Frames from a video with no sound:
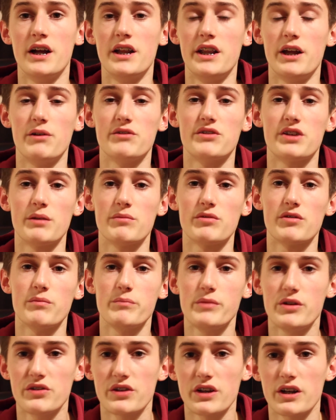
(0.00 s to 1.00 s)
Now in terms of
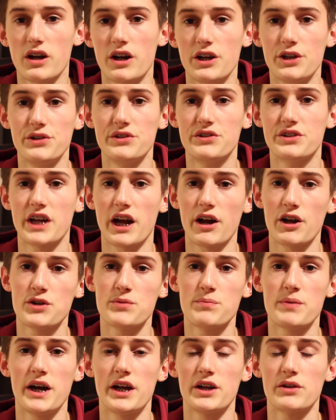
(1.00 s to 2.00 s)
music, I used
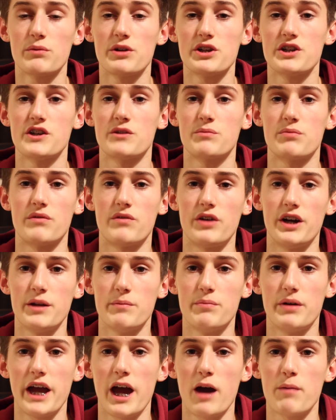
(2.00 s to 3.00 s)
GarageBand, which is
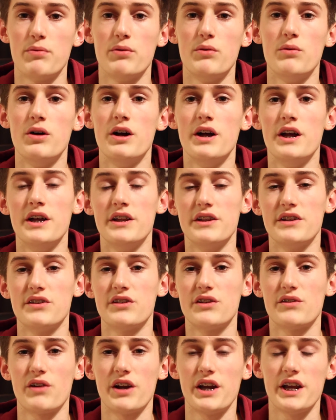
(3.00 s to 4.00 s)
provided by Apple. This
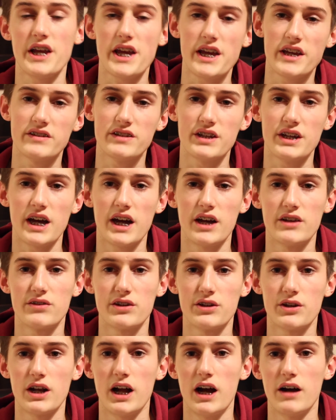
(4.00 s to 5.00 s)
is very easy, as
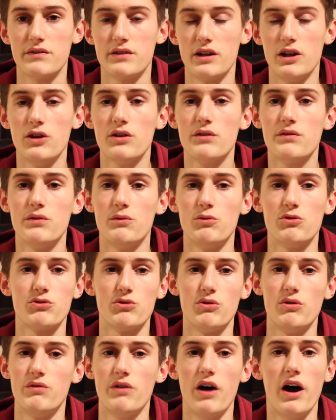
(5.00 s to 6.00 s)
I don't have to look for
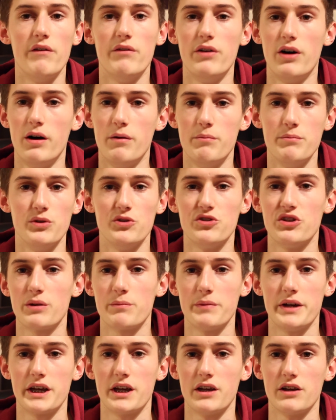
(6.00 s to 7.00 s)
sort of other music
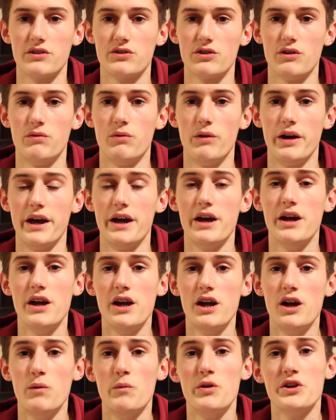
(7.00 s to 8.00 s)
making software,
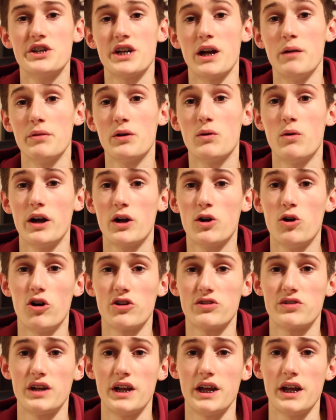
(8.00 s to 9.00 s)
which can be quite
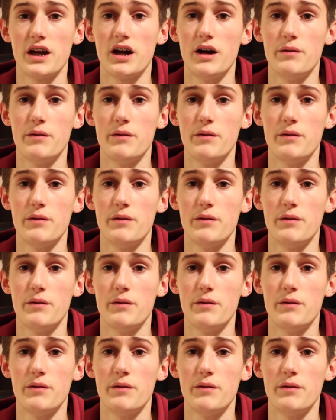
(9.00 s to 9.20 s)
costly.